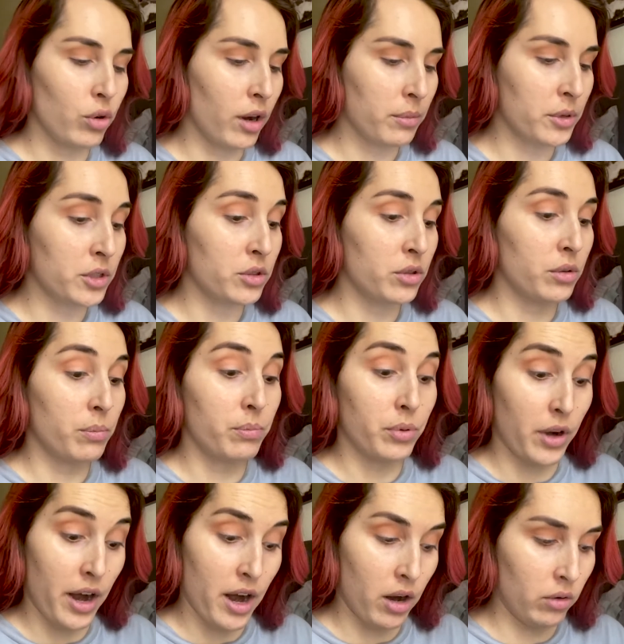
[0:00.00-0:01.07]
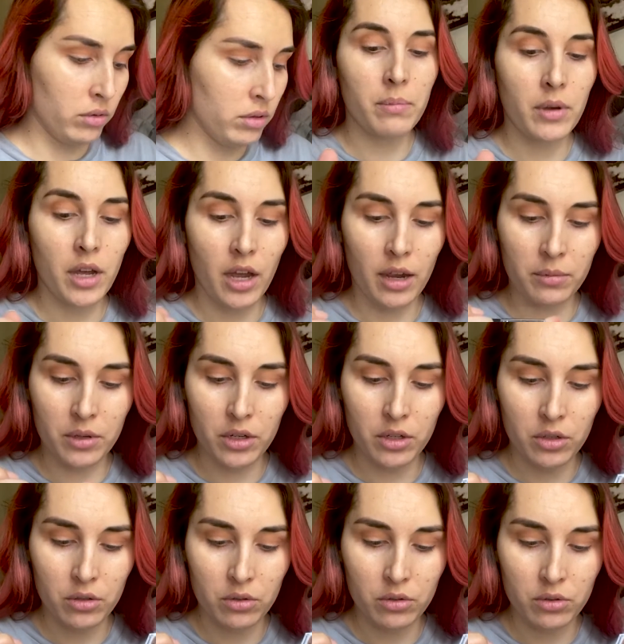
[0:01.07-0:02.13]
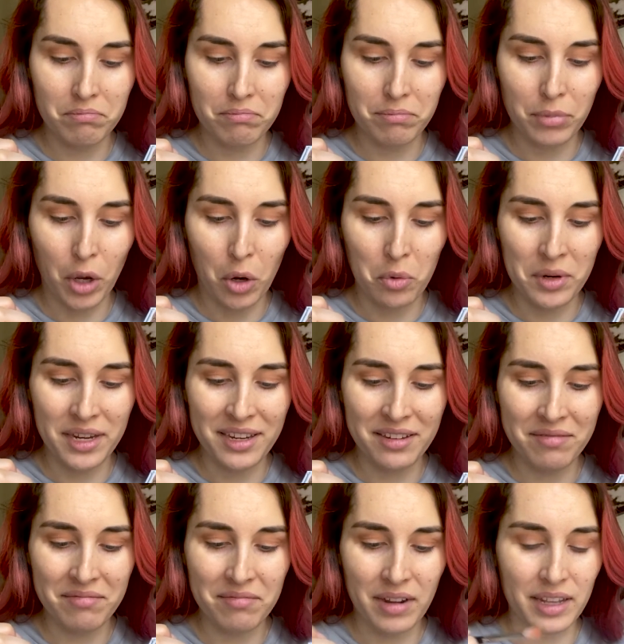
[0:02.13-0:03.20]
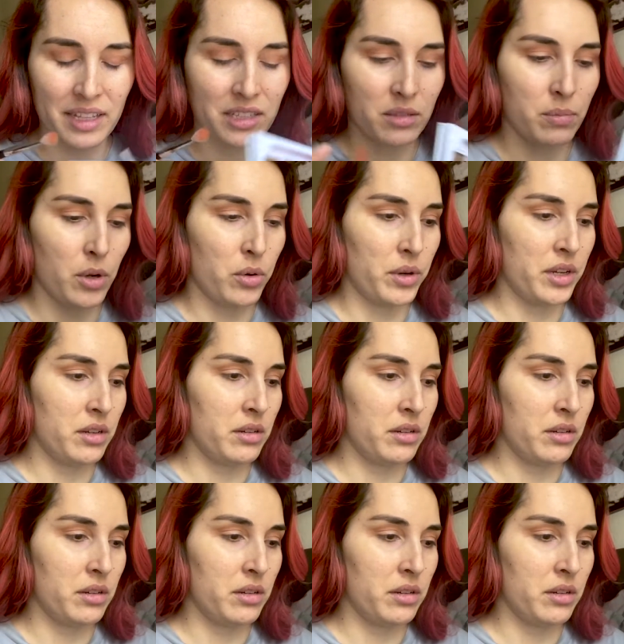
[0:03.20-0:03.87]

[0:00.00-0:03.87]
I'm gonna do the brown, but I'm gonna use Bowie. I think it's Bowie.